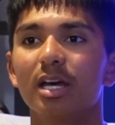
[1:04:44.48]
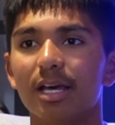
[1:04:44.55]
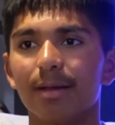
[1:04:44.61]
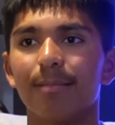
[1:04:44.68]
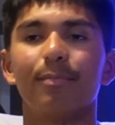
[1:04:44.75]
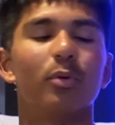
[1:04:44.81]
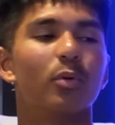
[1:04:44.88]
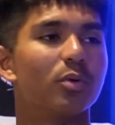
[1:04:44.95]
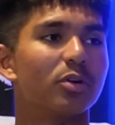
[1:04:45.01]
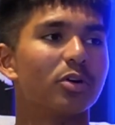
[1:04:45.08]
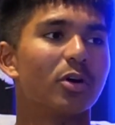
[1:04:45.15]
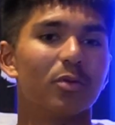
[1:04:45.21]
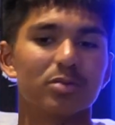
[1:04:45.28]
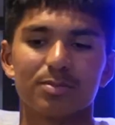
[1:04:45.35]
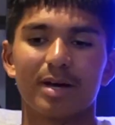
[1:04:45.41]
important
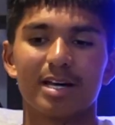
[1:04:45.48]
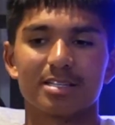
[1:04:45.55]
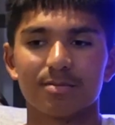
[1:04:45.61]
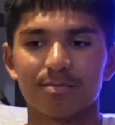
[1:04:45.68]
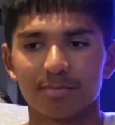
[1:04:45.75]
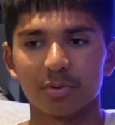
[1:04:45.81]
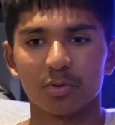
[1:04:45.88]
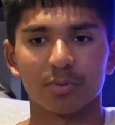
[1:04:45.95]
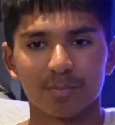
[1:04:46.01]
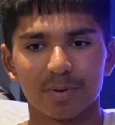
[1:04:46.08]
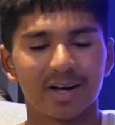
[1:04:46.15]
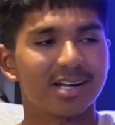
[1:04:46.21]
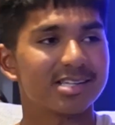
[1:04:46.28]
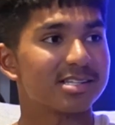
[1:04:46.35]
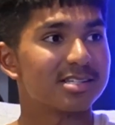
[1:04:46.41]
goals, makes important
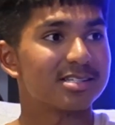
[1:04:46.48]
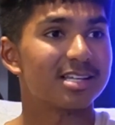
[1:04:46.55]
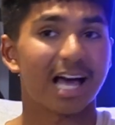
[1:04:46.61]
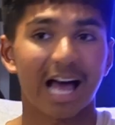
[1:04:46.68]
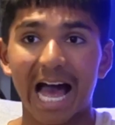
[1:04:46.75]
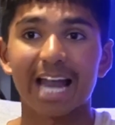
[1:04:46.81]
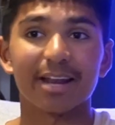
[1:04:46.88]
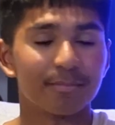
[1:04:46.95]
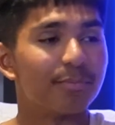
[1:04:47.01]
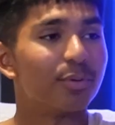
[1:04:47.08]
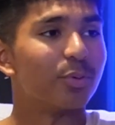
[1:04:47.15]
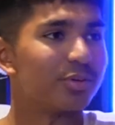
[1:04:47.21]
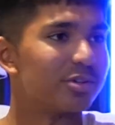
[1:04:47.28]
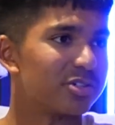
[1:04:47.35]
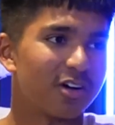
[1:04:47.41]
passes at
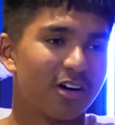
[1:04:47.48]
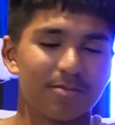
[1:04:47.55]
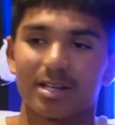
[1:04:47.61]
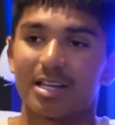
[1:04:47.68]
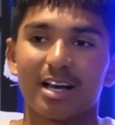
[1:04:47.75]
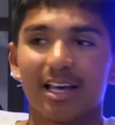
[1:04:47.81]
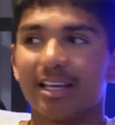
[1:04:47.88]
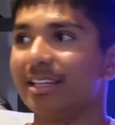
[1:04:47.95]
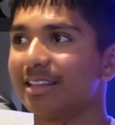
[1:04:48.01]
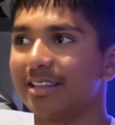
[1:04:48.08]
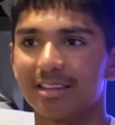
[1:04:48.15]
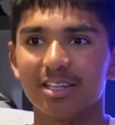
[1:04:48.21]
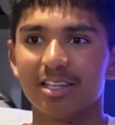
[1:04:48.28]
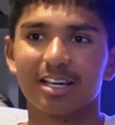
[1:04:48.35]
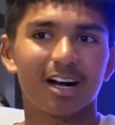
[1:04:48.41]
important times.
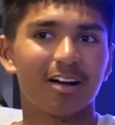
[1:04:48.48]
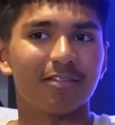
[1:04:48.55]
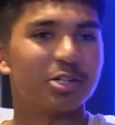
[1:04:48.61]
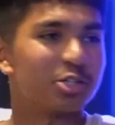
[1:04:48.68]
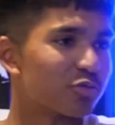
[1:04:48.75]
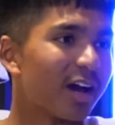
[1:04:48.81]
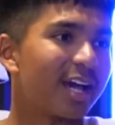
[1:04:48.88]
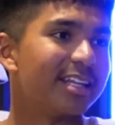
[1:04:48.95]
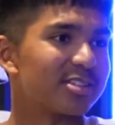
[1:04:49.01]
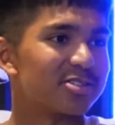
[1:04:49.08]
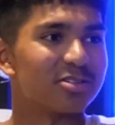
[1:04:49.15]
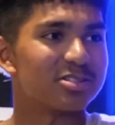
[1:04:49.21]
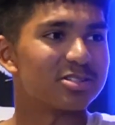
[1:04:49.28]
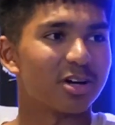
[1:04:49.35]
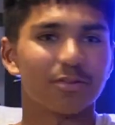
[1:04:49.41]
You can't really train that sort
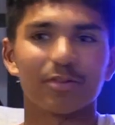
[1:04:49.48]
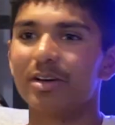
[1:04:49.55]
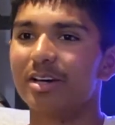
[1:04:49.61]
of stuff.